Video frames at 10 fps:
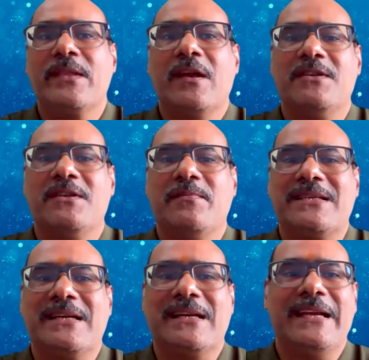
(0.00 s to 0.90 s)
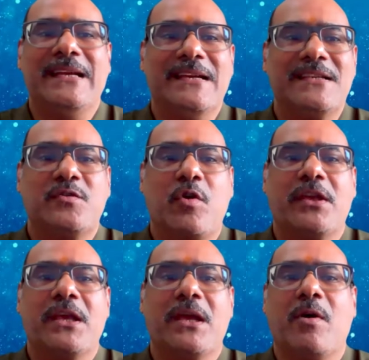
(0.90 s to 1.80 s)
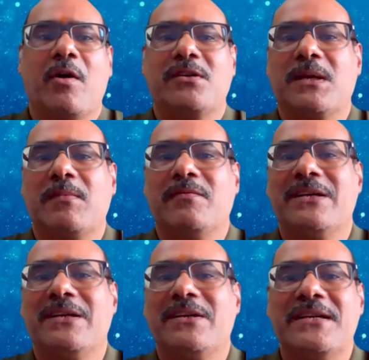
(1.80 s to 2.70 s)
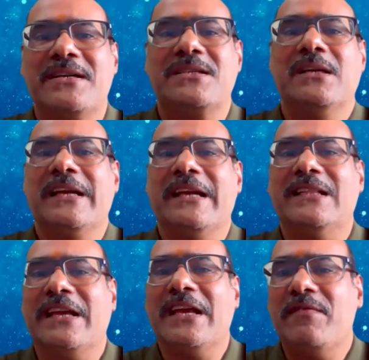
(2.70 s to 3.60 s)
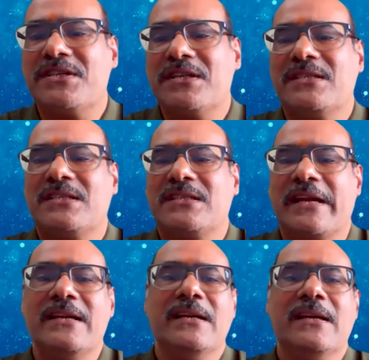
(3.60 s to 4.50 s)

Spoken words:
which basically is talking about some of the trends in the aviation side.